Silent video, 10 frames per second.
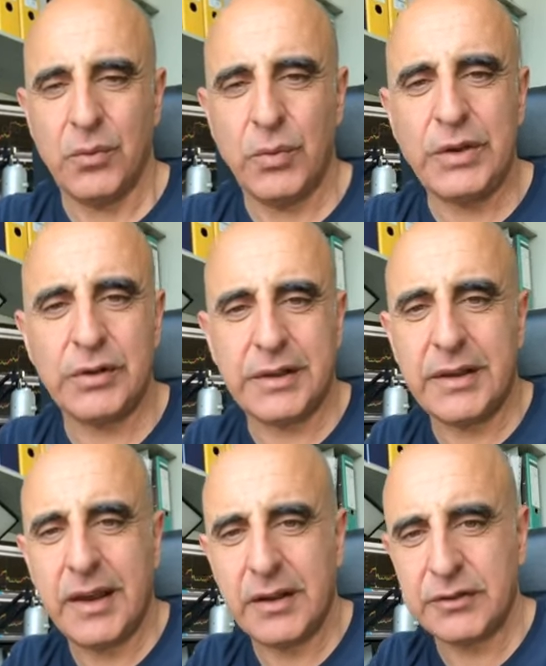We don't
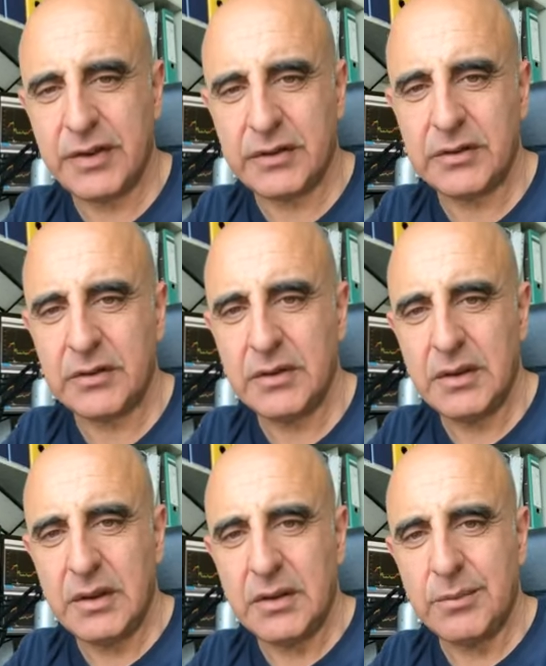encourage that.
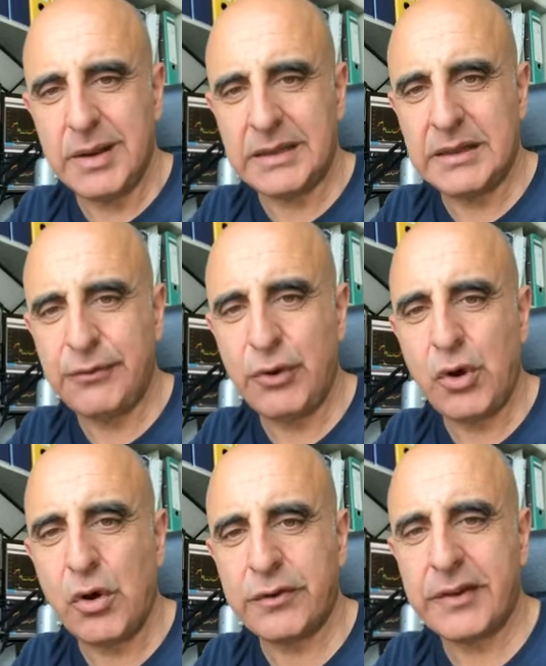But if you
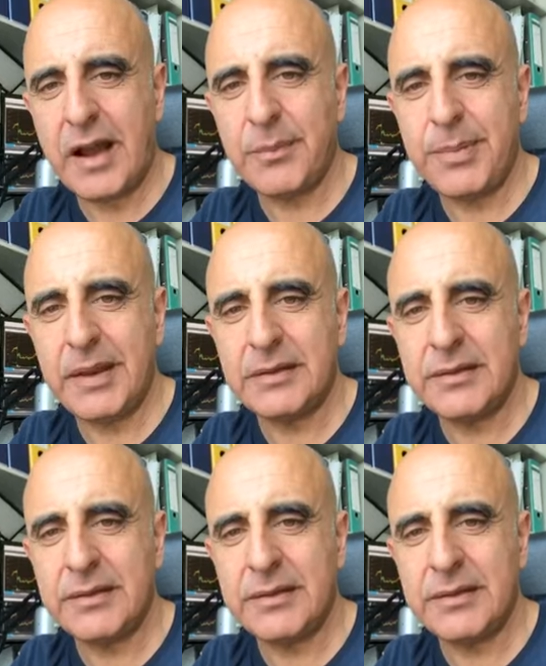call scalping